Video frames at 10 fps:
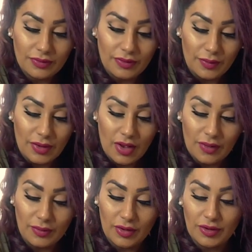There we are.
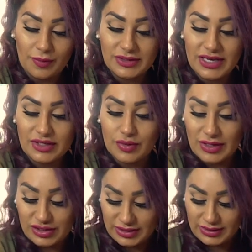We've got your potato
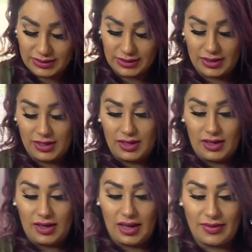wedges,
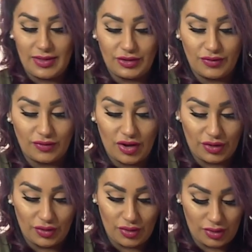and then you've got
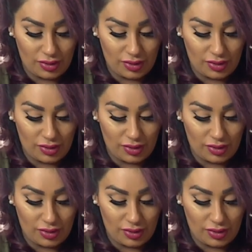your